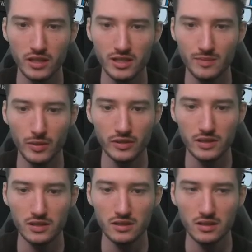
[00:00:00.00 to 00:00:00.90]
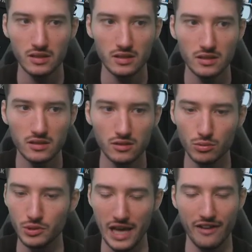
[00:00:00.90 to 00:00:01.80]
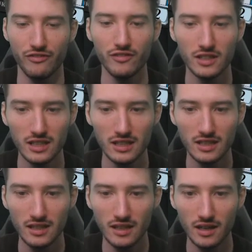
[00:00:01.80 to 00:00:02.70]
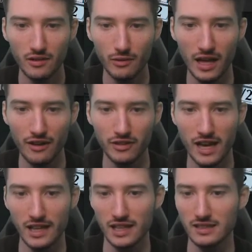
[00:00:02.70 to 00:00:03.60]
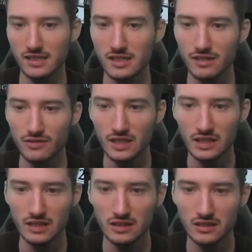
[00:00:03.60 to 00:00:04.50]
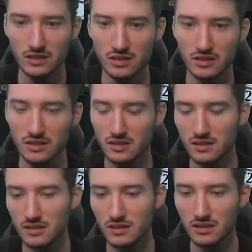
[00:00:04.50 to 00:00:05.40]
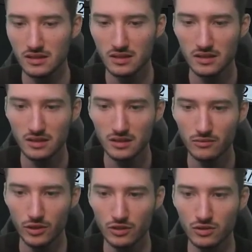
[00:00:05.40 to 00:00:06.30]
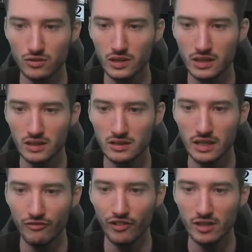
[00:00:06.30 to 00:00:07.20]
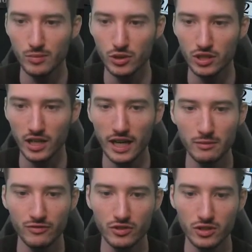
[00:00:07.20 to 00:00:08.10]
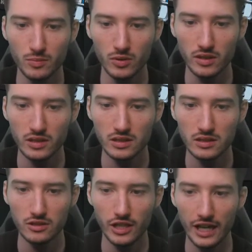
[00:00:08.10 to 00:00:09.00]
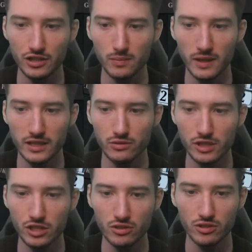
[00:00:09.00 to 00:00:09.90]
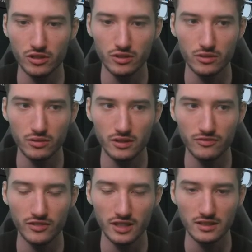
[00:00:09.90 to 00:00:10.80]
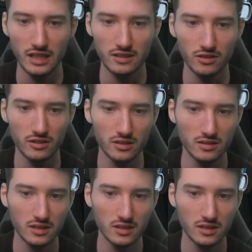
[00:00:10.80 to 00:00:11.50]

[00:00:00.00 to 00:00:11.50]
spirits to death when I have a hand like this, I think. It's just... What are you doing? They have Fatal Push and claim the Firstborn. You can't just play a creature on turn 2 and think that's gonna